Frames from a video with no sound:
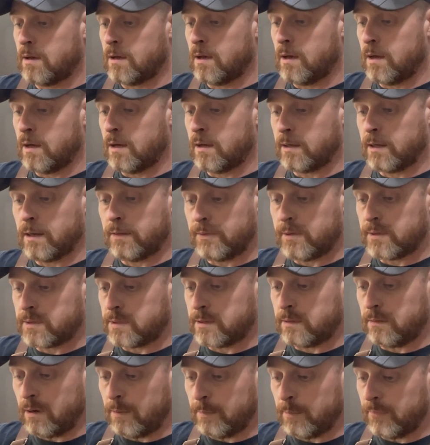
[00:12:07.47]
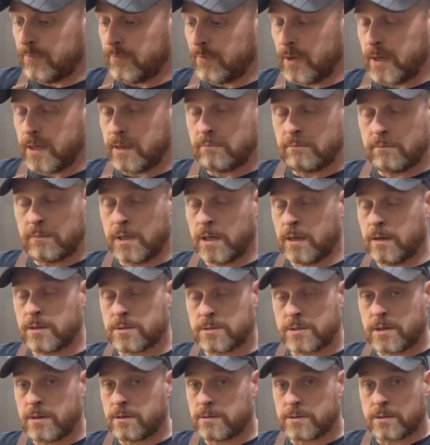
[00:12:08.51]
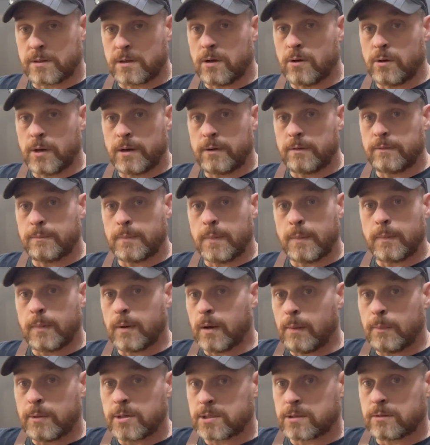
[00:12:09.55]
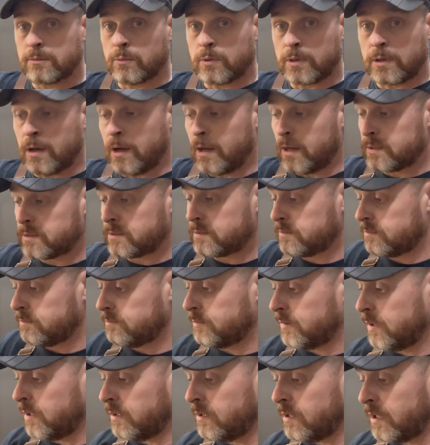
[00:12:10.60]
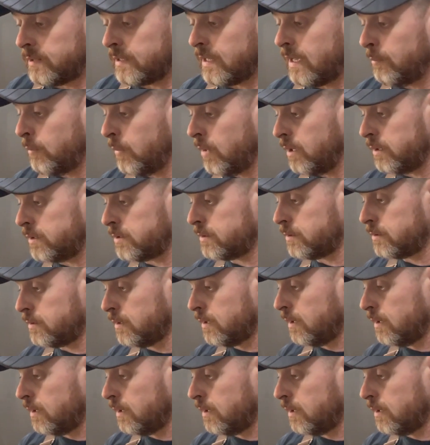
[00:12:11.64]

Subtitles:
I got this at Harbor Freight years and years ago. I don't even remember how much it cost, but not that much.